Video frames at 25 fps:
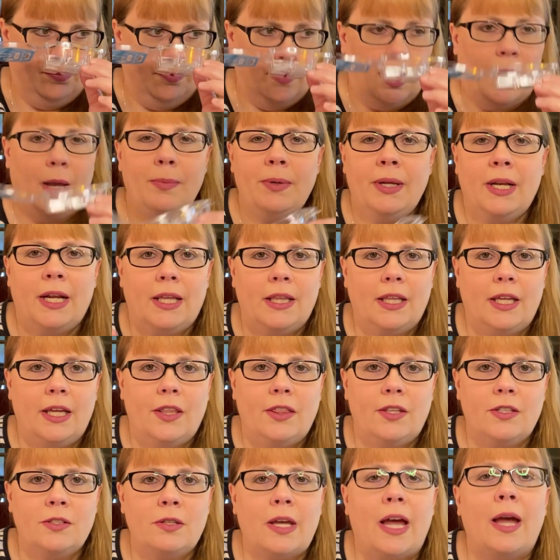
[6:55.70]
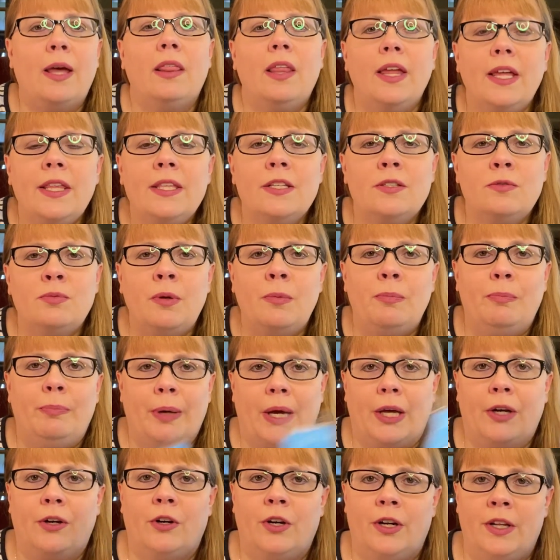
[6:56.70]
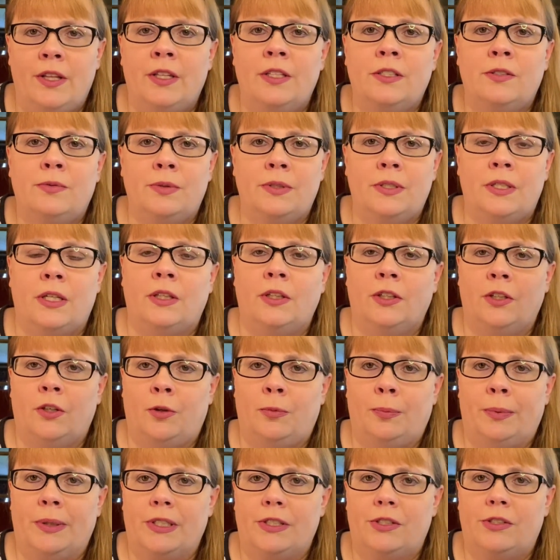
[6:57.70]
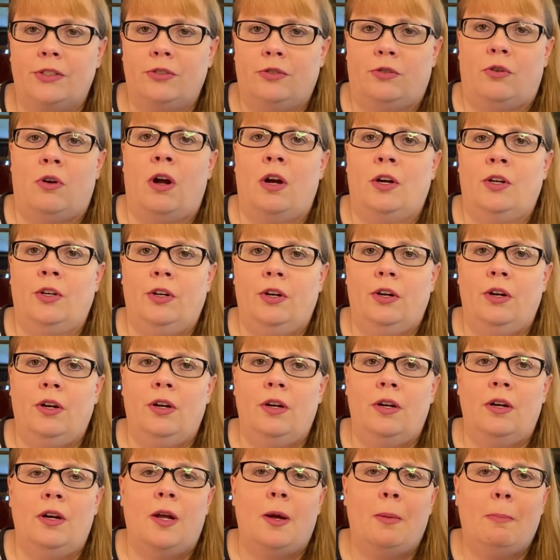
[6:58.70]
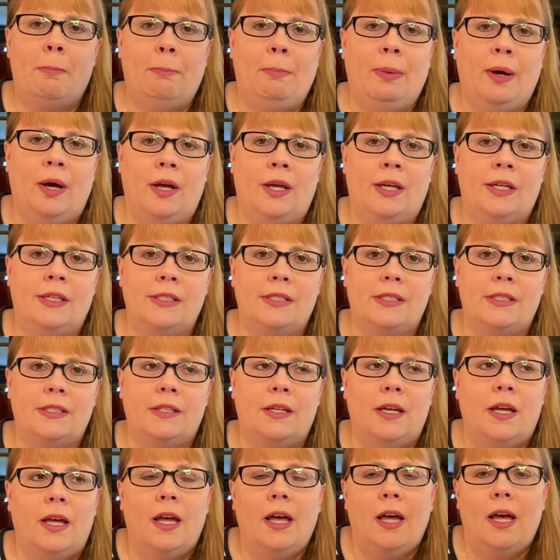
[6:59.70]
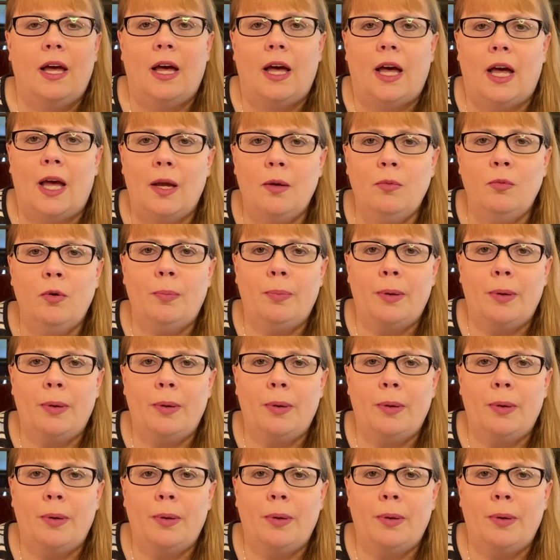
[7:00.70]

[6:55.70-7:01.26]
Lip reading: I mean, I like this one better, and this was a little bit stronger, but I will